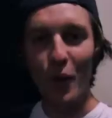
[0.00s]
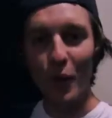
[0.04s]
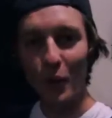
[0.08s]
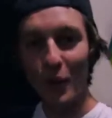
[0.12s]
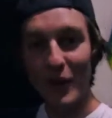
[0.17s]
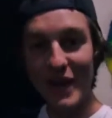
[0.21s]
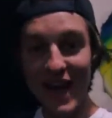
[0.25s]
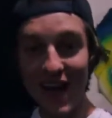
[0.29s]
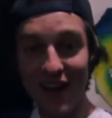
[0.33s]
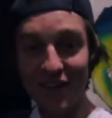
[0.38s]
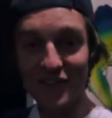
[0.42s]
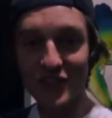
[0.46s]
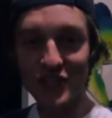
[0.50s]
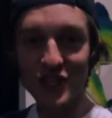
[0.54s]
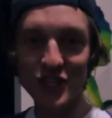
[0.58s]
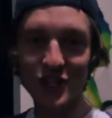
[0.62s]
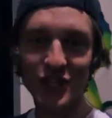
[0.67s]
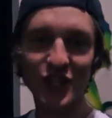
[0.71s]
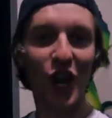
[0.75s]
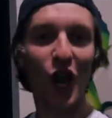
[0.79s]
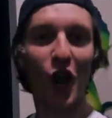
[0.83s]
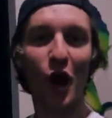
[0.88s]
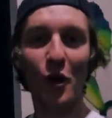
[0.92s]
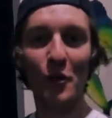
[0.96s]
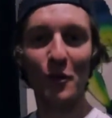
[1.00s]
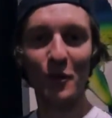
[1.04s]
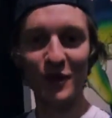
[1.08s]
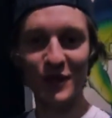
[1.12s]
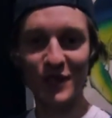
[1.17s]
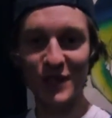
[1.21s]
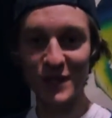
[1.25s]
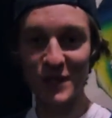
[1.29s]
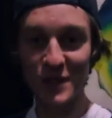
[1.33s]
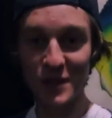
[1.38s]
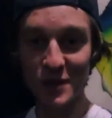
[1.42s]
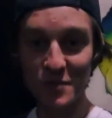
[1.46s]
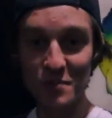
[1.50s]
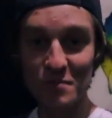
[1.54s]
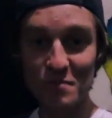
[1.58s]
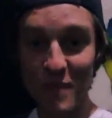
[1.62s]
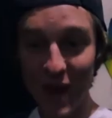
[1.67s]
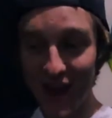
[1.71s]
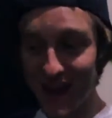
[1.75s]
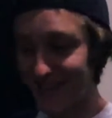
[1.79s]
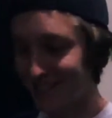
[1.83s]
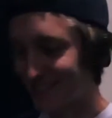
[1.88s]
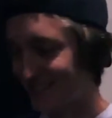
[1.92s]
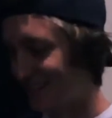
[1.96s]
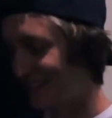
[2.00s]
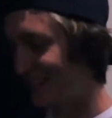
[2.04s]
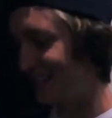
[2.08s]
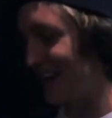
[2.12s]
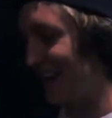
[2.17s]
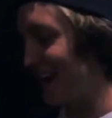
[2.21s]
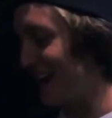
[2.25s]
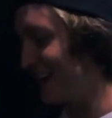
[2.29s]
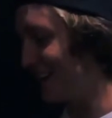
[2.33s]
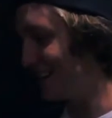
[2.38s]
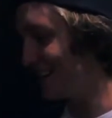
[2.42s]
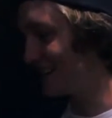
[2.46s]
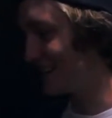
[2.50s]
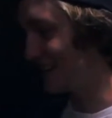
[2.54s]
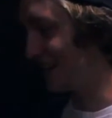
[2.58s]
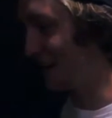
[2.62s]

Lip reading: We have just come to Spencer's house.